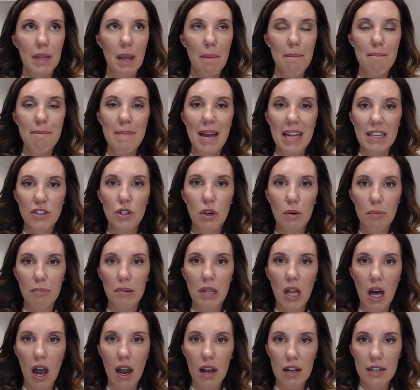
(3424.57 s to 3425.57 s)
mental
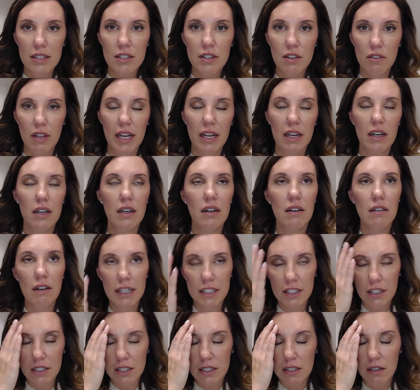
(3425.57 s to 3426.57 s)
blocks. They're like, oh,
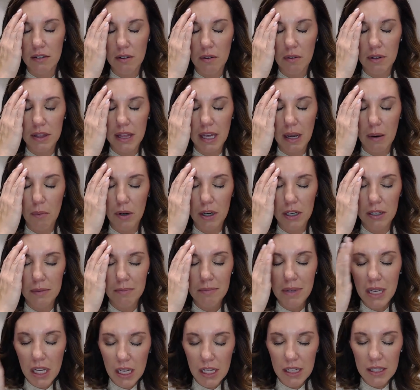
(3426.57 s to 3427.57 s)
I just don't know what that word
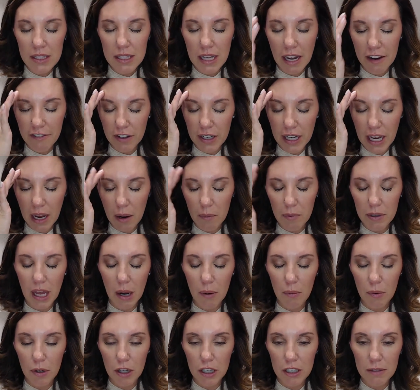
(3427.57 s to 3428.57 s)
means. I forget what
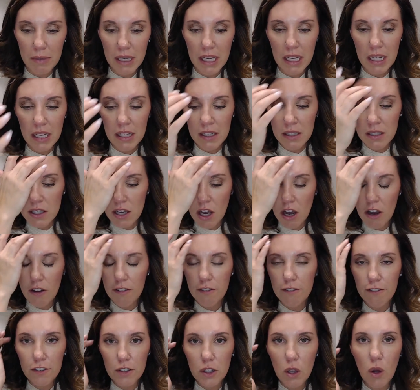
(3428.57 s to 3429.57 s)
that word means.
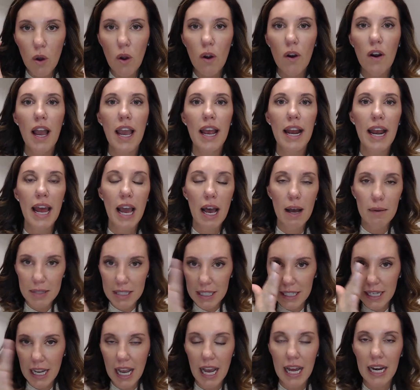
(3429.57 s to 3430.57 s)
Fluorite helps
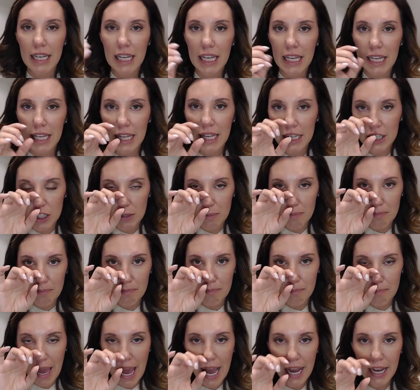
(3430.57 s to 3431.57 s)
to kind of get you
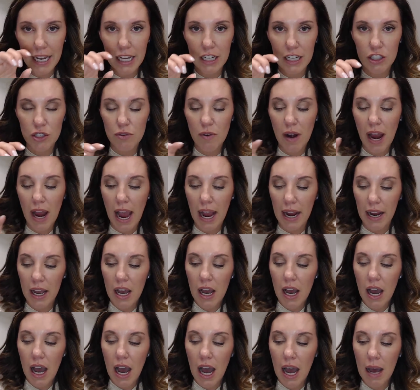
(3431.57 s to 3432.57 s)
back in track.
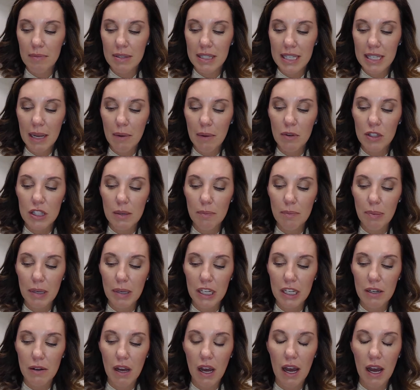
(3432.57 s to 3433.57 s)
Same with
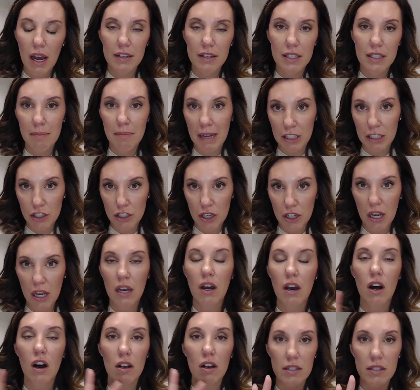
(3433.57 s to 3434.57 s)
the
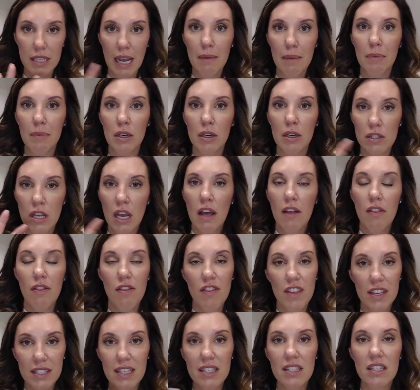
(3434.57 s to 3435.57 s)
dementia, Alzheimer's.
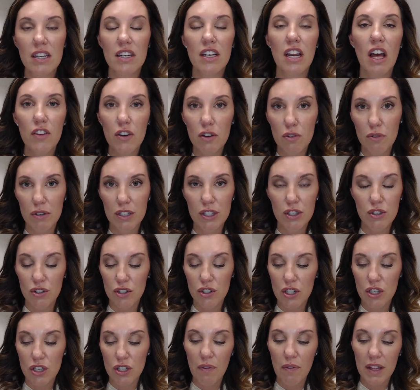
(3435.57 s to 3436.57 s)
This is another crystal
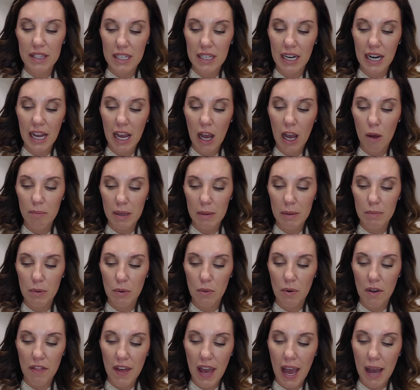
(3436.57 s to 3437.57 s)
stone that's going to help people
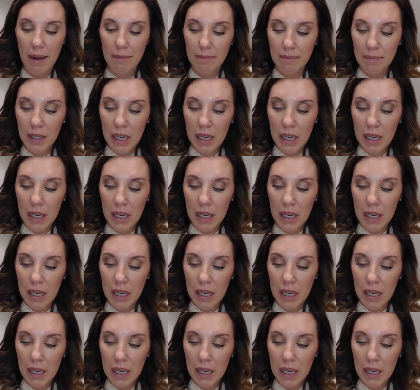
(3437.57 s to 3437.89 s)
with that.